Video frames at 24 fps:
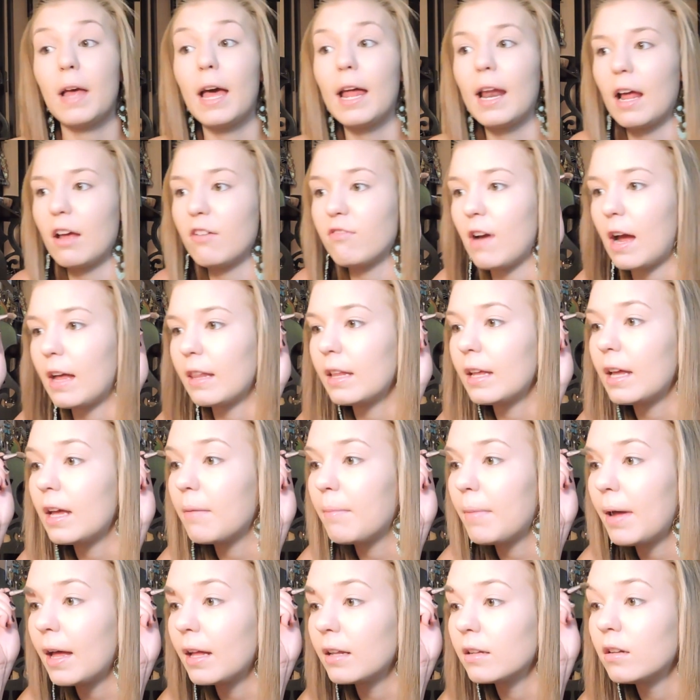and I finally hit
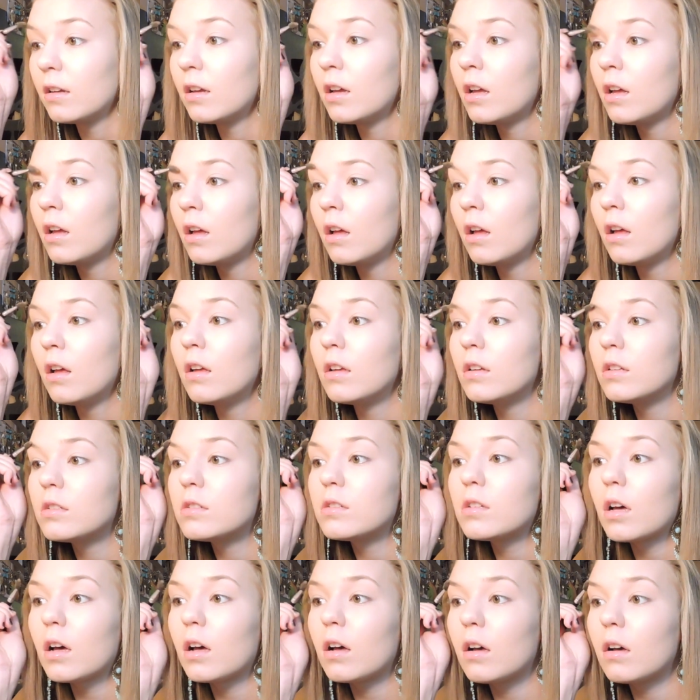pan.
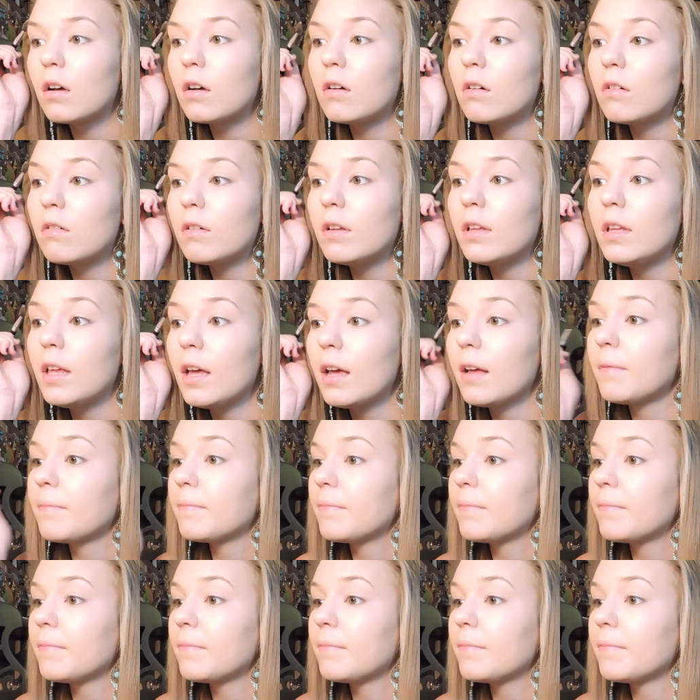So yeah,